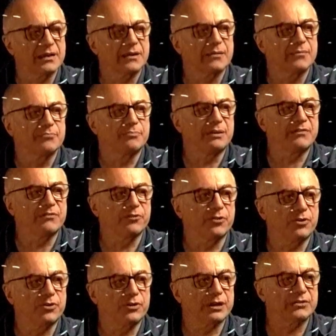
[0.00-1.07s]

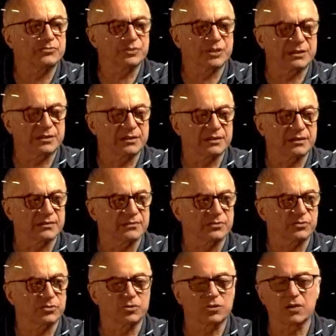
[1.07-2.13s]
before it returns to
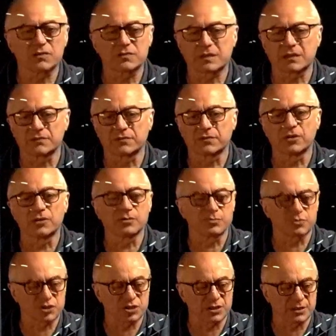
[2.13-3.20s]
constant volume
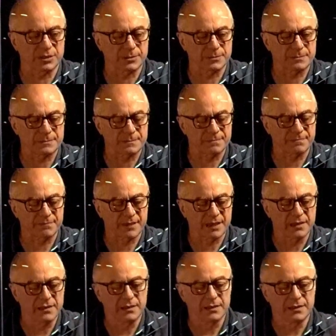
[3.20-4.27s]
shear.
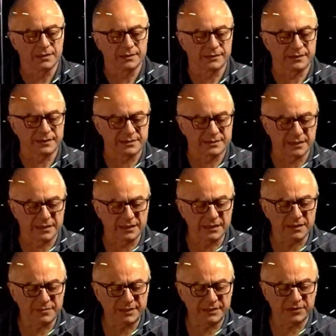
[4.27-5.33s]
There is a little
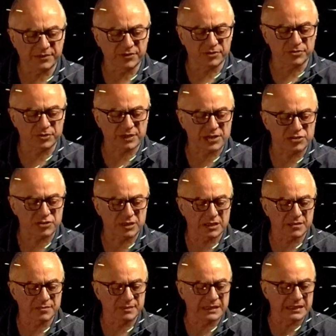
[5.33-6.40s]
bit of contraction at the
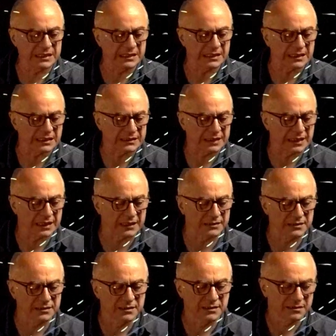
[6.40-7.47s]
beginning and then
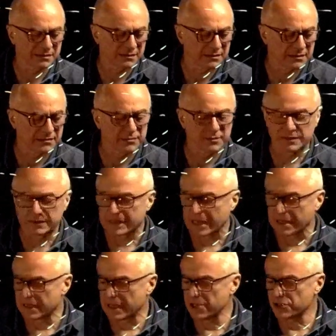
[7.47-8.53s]

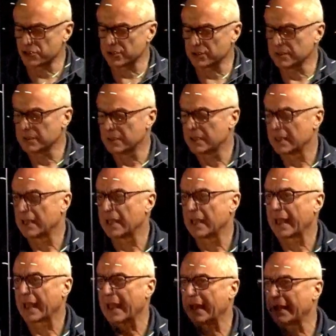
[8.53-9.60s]
dilation,
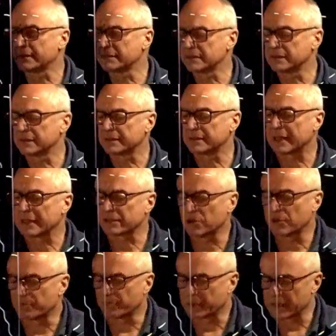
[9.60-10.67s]
and that
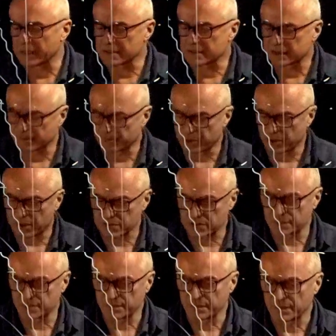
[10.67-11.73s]
completes the plot.
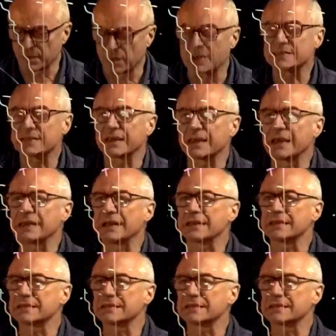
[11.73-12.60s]
Once again, I